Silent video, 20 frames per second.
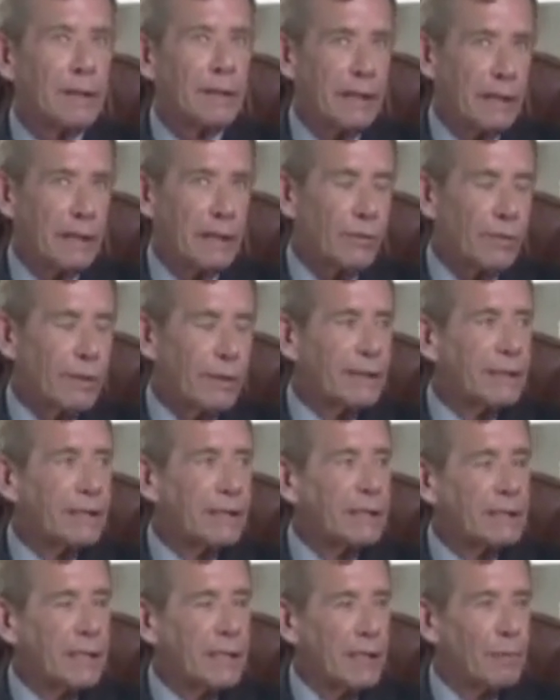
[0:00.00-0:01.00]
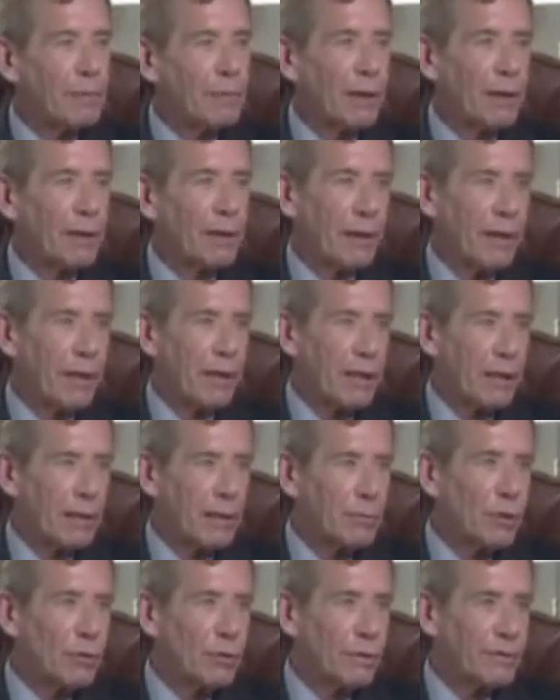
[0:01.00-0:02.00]
decreases the ability of the
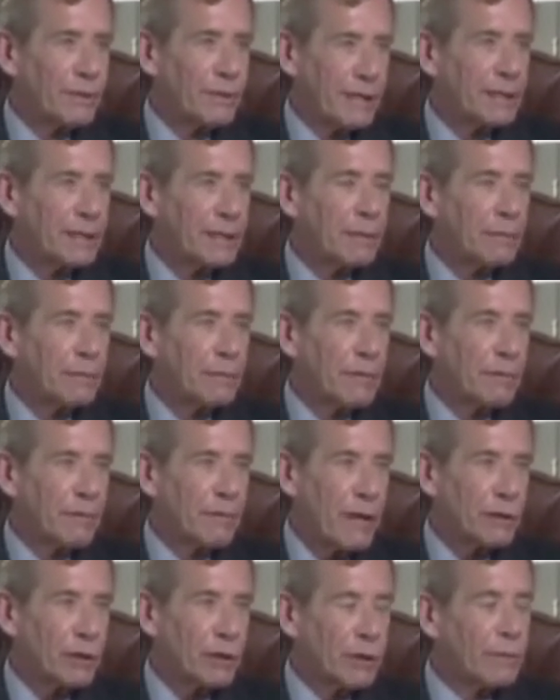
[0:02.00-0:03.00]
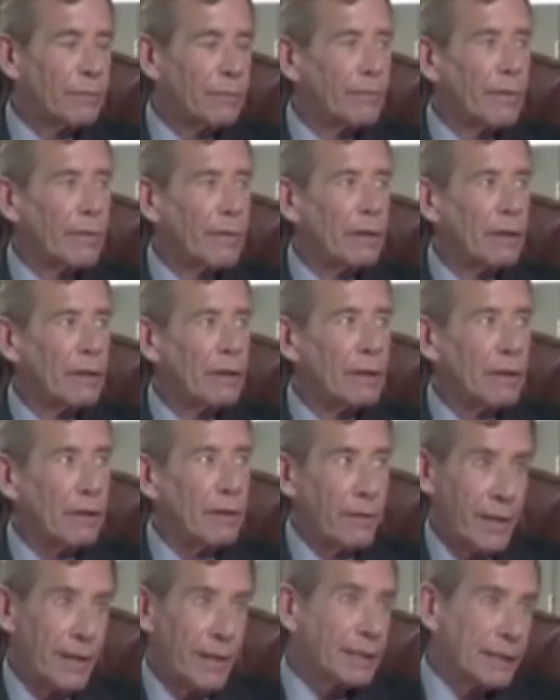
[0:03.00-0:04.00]
immune system to function.
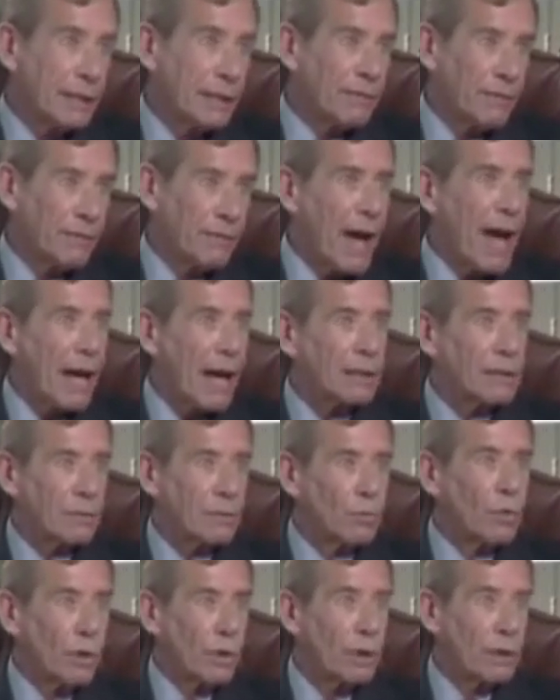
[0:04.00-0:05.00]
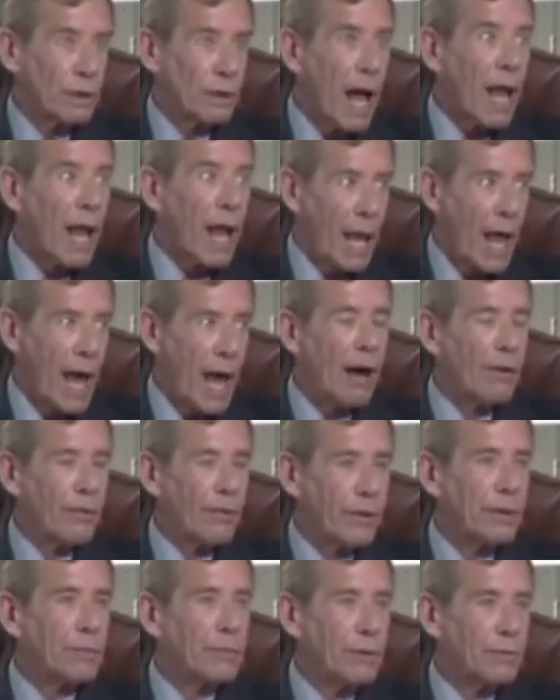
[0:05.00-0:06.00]
This, in fact, will allow
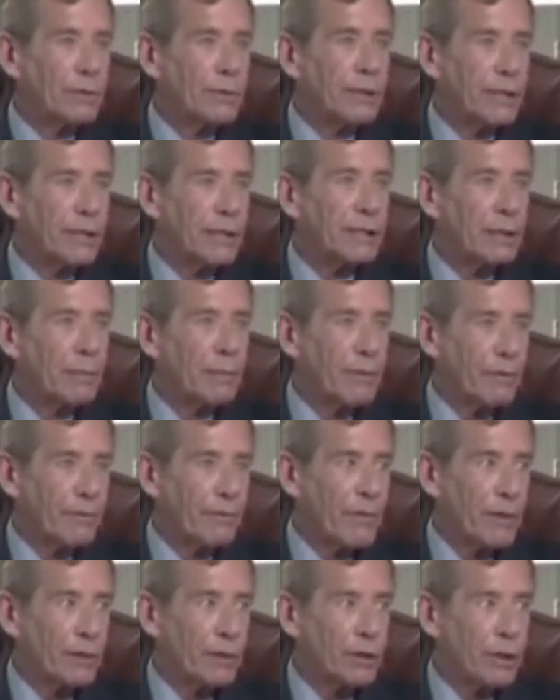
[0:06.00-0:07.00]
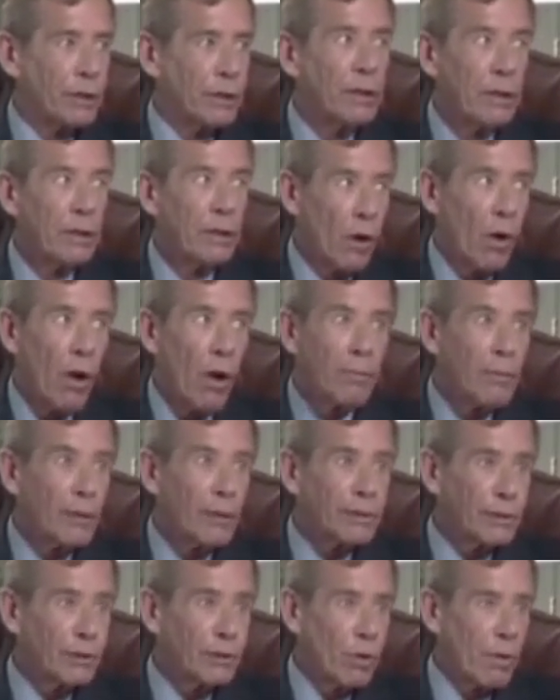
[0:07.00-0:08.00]
the immune system to function
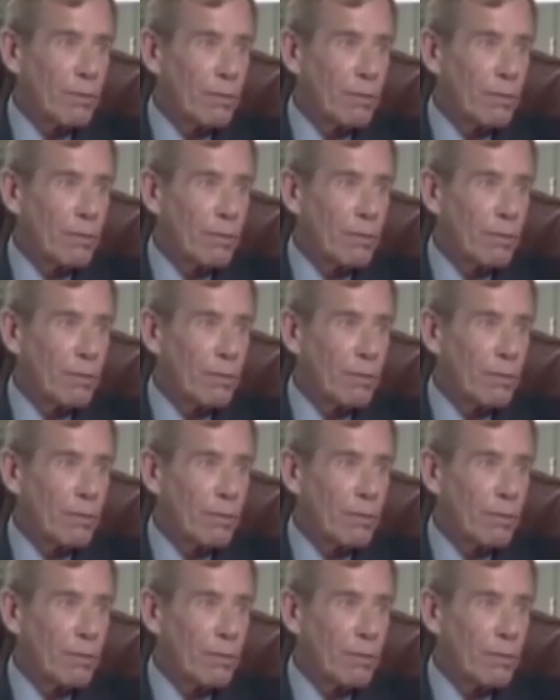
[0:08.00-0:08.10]
almost